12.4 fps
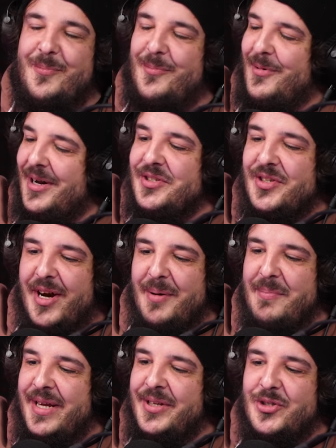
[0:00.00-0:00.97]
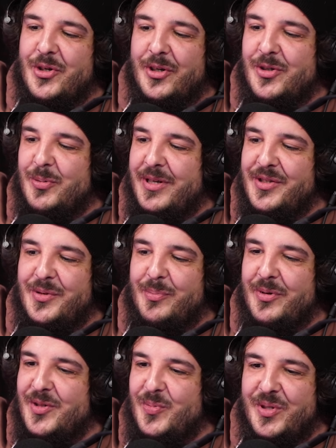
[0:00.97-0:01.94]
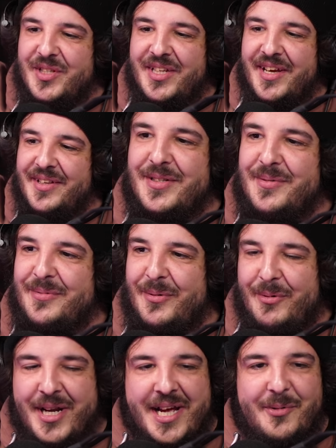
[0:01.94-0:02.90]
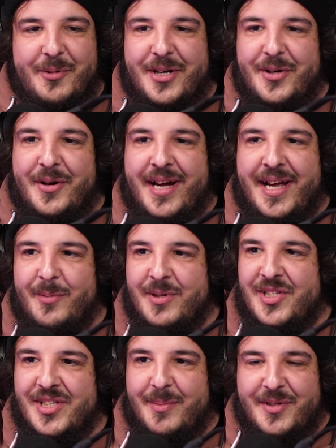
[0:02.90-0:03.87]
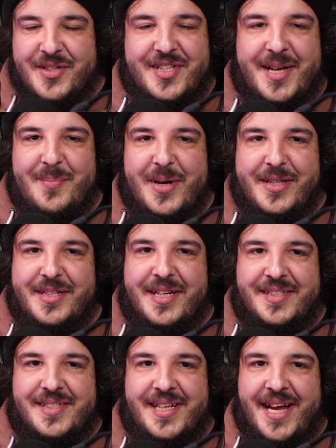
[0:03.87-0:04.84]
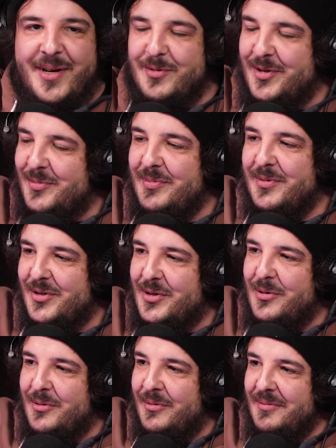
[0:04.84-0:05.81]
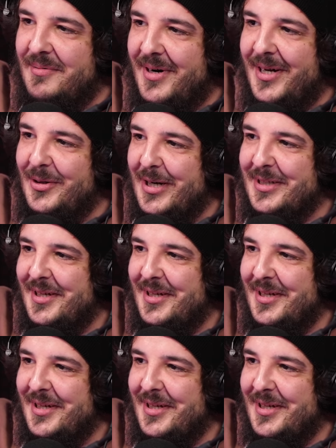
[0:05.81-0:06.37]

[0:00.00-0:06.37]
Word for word: One time me and Josh went to Brisbane together. We went out one night and we slept in the same bed the next day and it was it was cool. I liked it.